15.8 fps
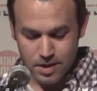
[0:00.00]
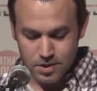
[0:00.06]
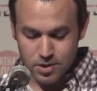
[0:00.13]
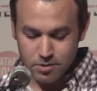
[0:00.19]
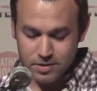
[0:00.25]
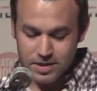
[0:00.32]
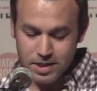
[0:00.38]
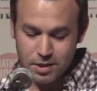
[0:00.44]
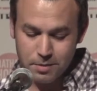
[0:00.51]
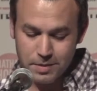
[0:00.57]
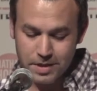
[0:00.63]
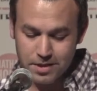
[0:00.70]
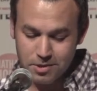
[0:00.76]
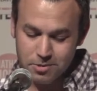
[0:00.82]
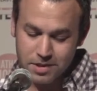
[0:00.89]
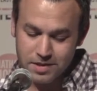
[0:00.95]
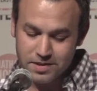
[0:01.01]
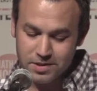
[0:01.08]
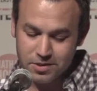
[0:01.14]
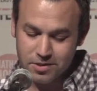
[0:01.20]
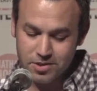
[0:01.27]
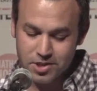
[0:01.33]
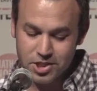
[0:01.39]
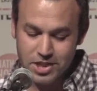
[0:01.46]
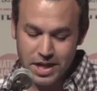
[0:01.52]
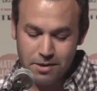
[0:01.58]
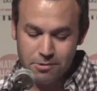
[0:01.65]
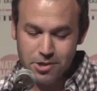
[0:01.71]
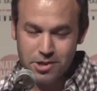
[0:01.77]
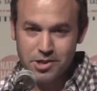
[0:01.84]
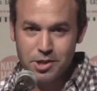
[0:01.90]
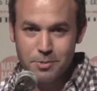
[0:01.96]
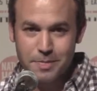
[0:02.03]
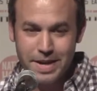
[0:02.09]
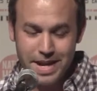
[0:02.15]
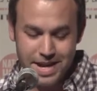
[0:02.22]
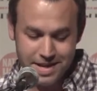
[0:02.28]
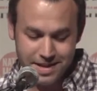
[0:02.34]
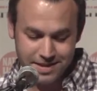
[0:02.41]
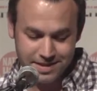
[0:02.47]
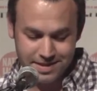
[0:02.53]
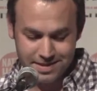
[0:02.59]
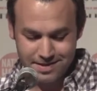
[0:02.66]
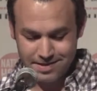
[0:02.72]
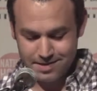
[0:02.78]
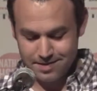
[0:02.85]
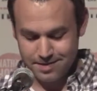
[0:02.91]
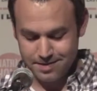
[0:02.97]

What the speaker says: "Don't tell me that you consultants shower in your pants."